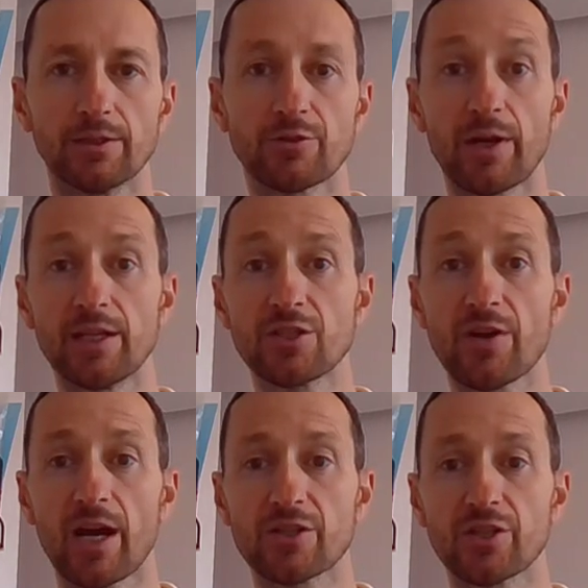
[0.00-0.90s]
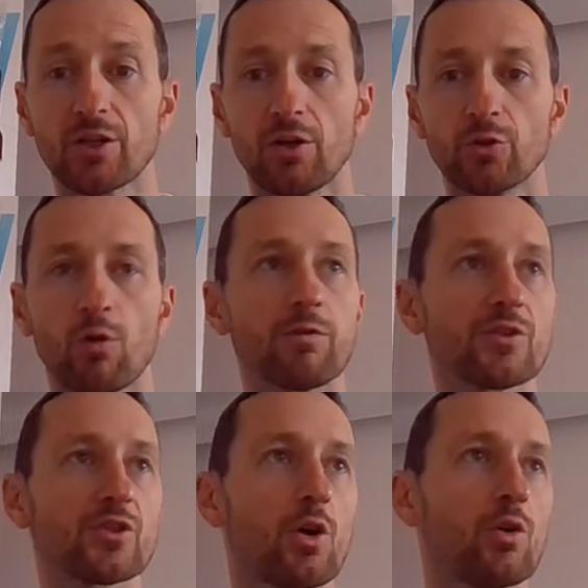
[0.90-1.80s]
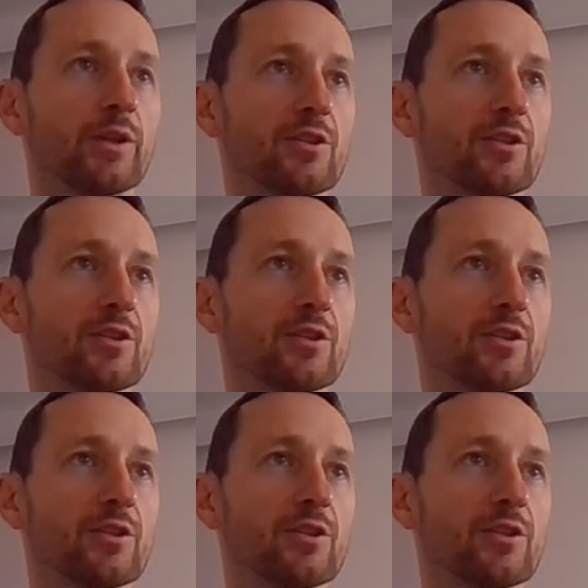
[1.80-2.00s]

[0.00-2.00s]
trading strategy called Oversold